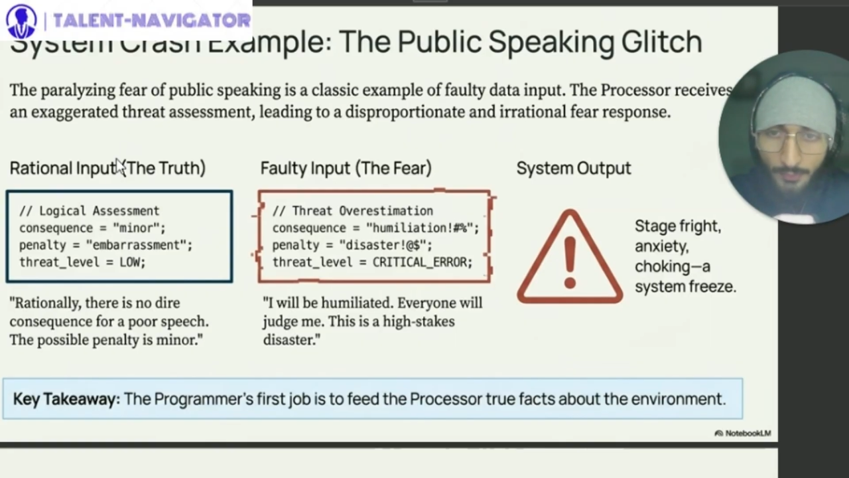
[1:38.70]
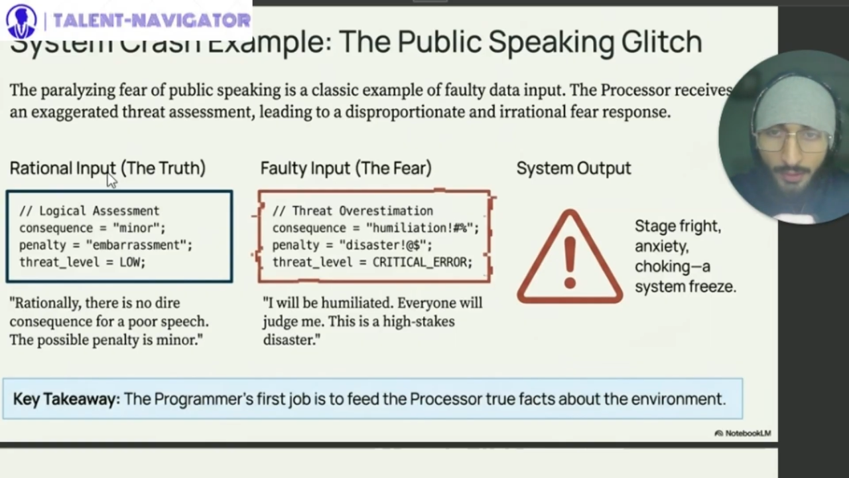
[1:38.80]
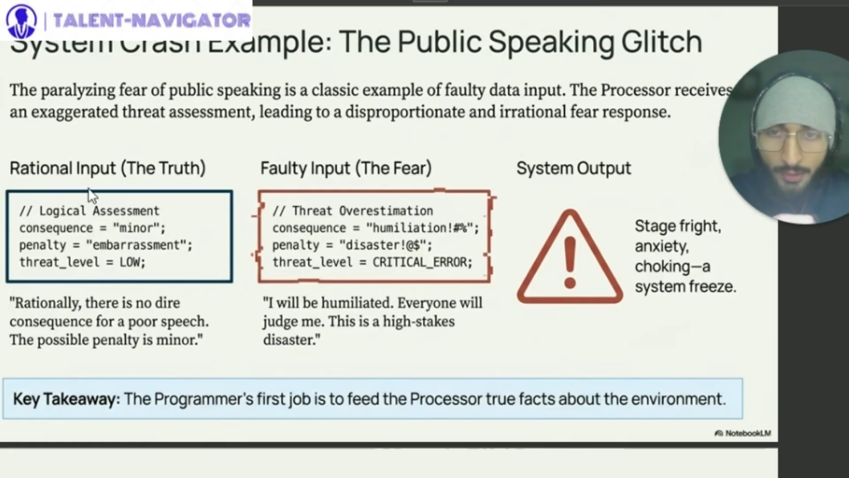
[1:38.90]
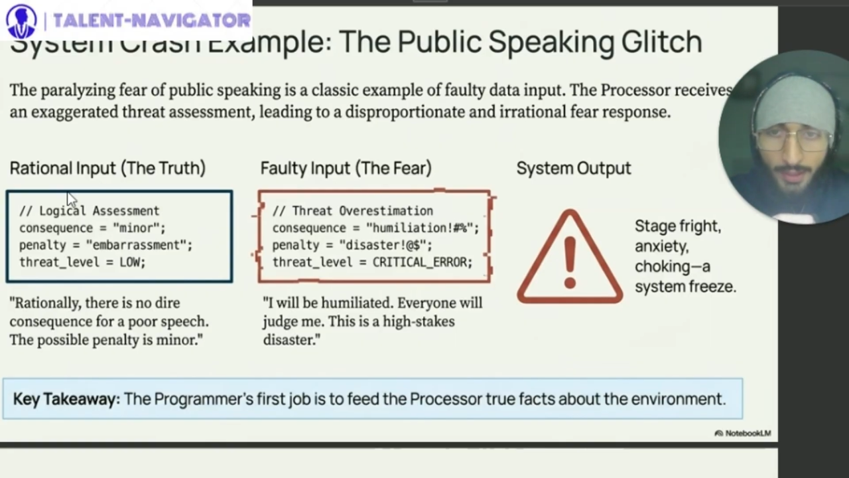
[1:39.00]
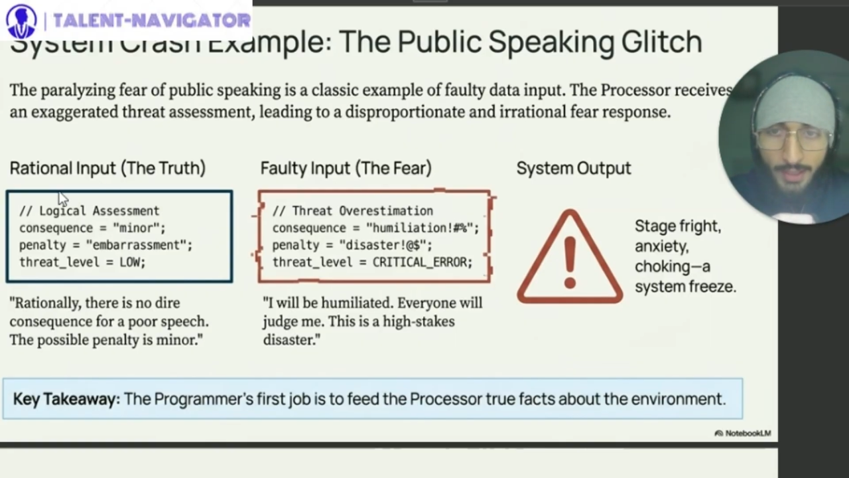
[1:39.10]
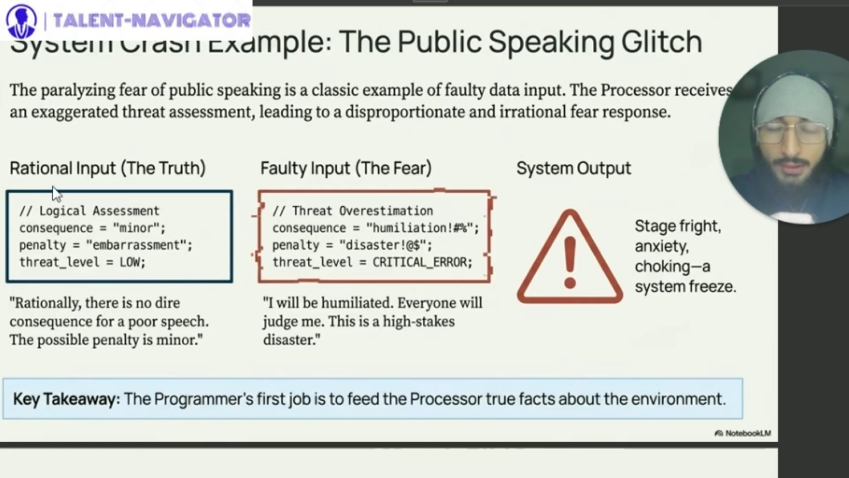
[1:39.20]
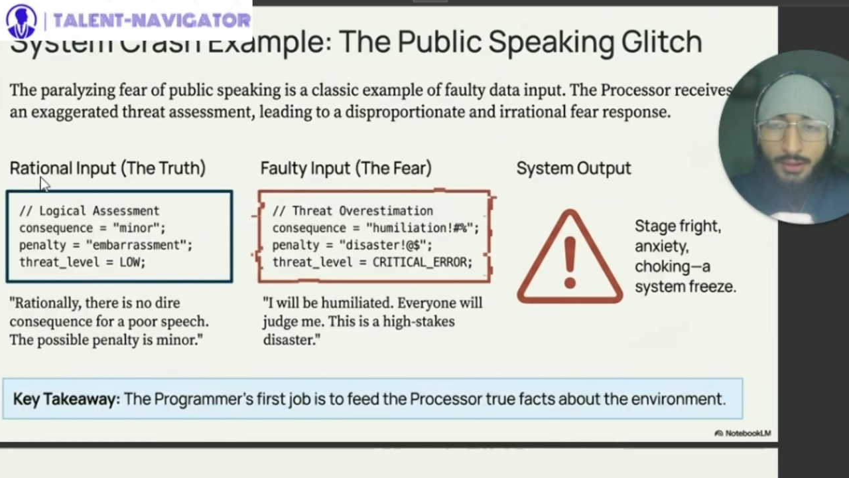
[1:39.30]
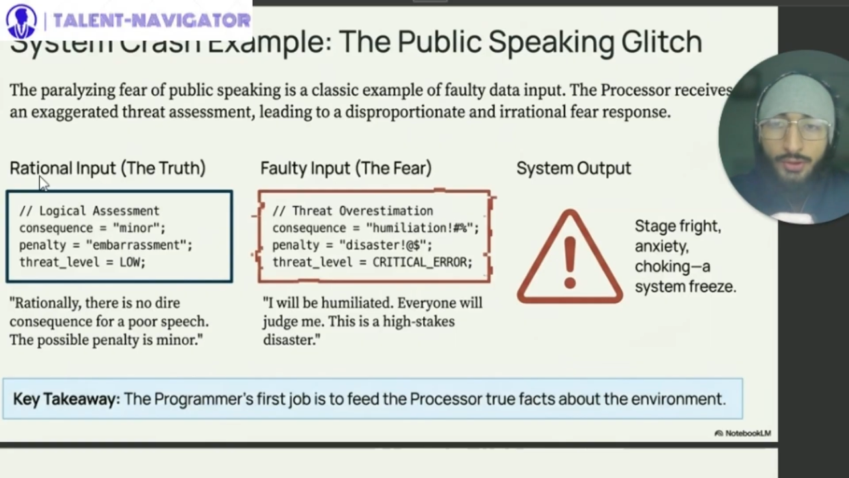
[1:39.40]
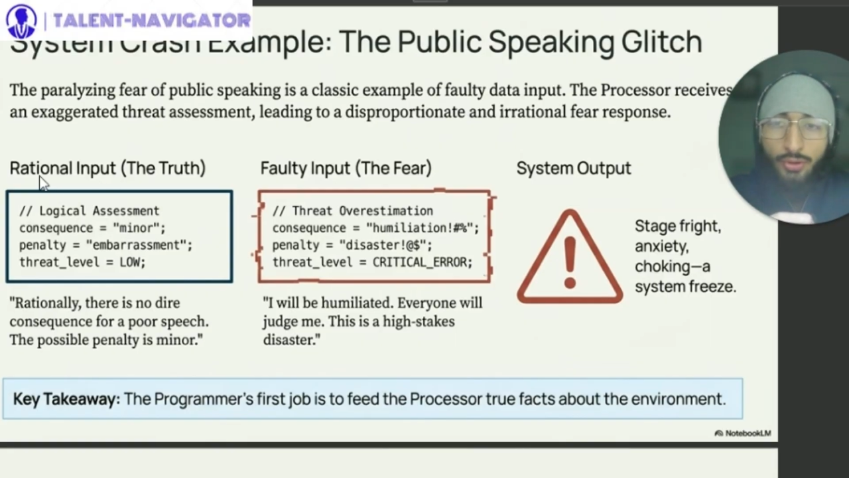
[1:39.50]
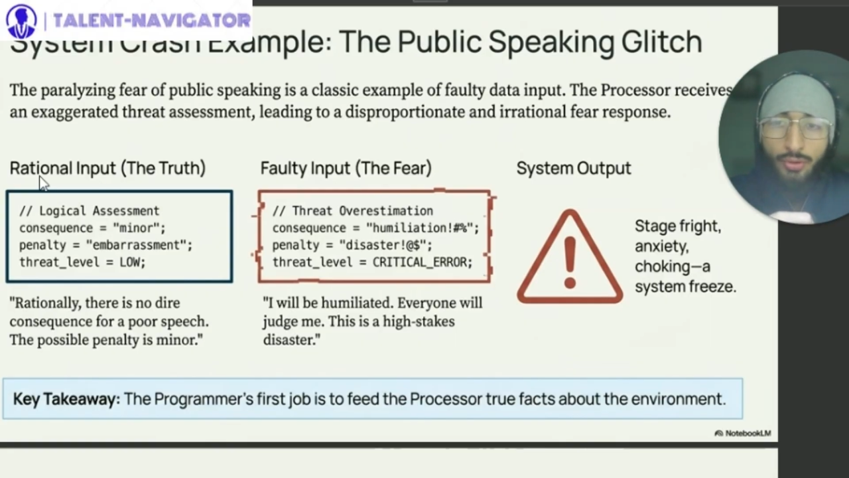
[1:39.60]
right?
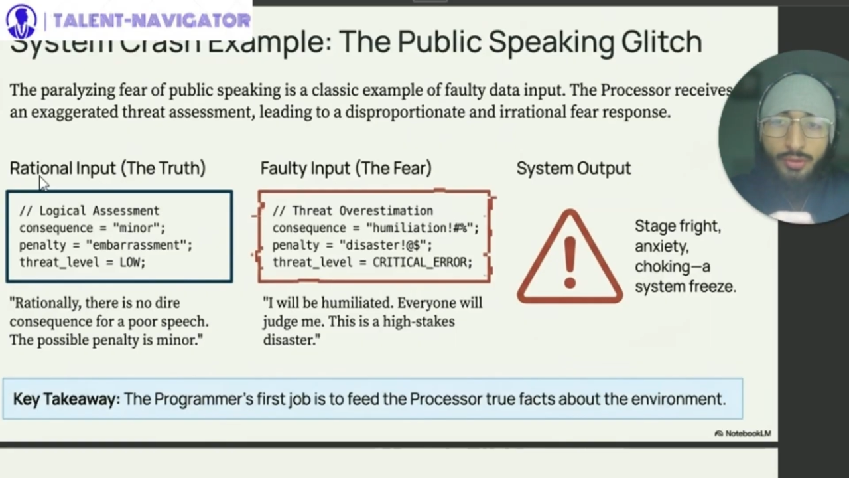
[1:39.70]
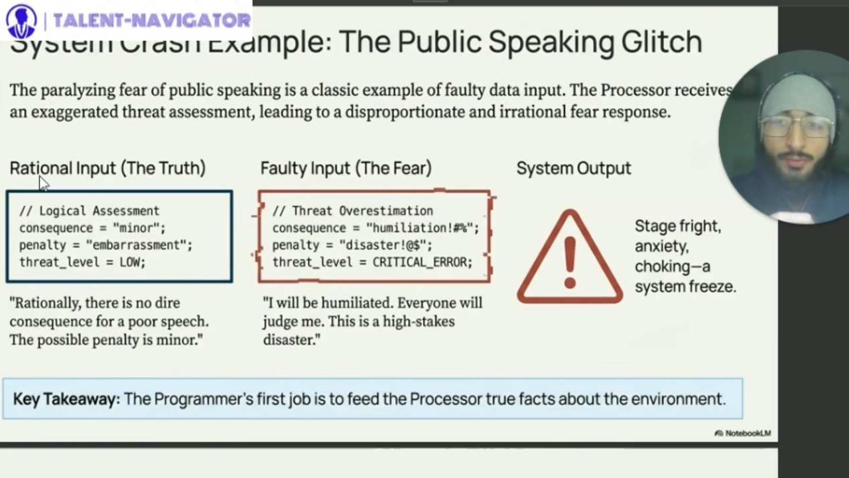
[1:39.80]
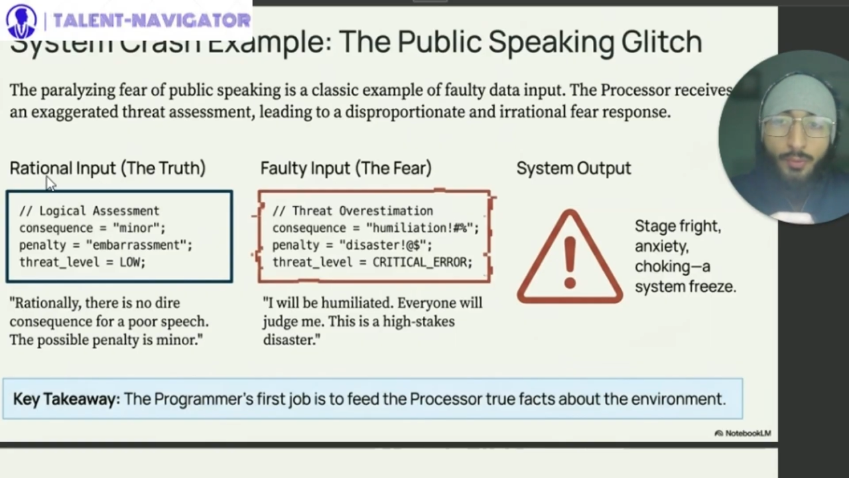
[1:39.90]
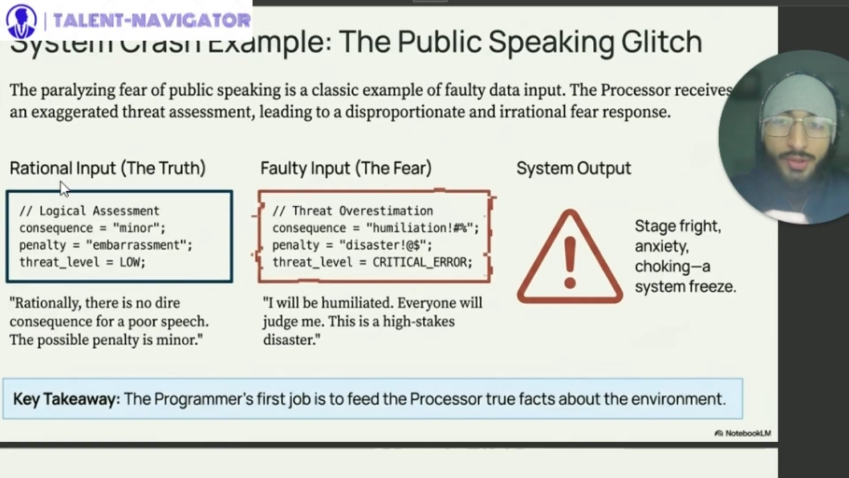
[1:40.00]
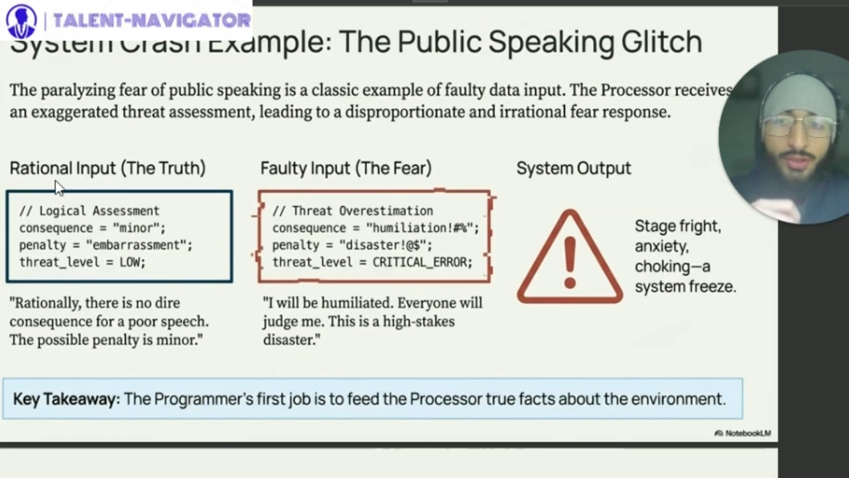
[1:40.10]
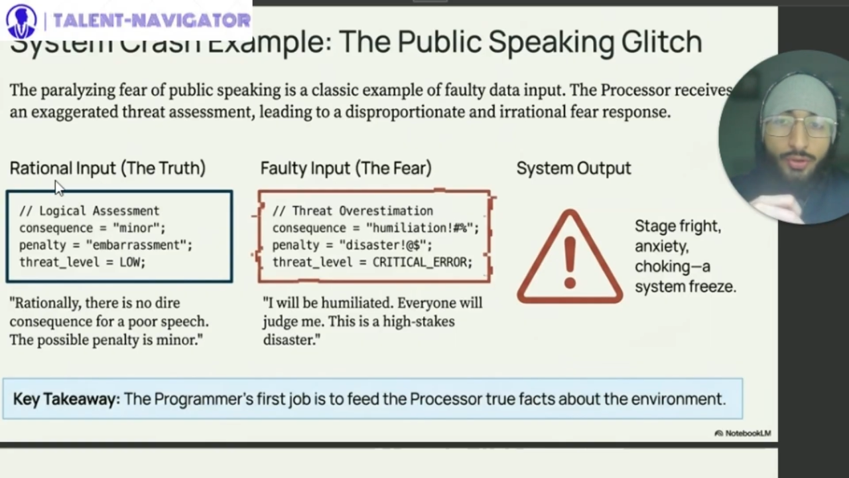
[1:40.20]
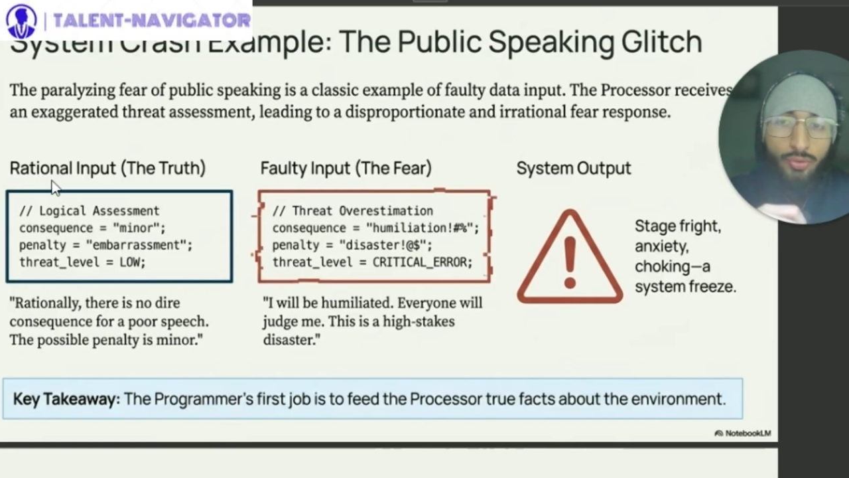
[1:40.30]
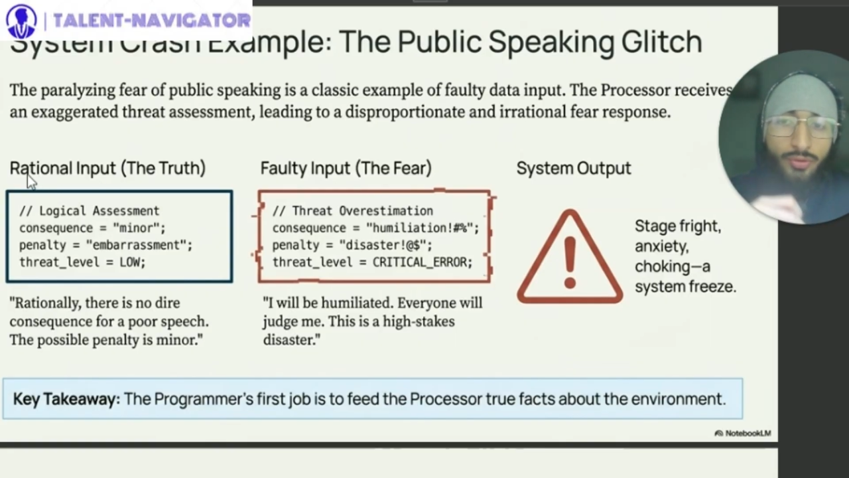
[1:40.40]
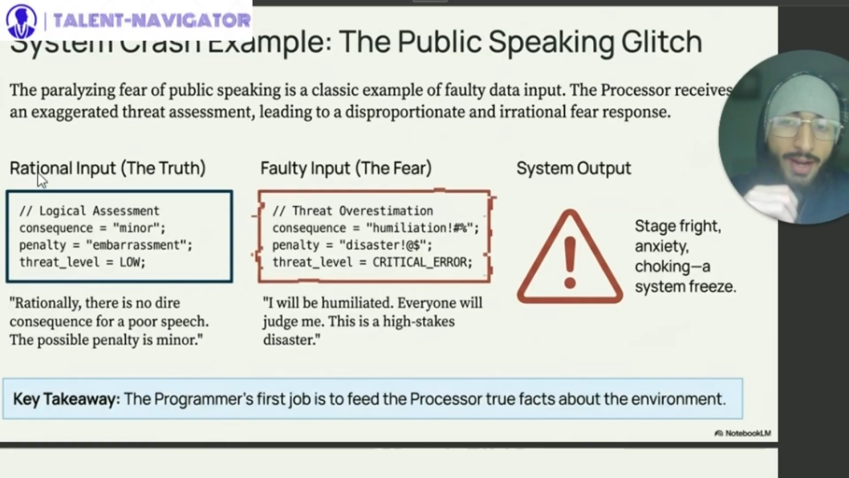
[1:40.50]
So what is the truth?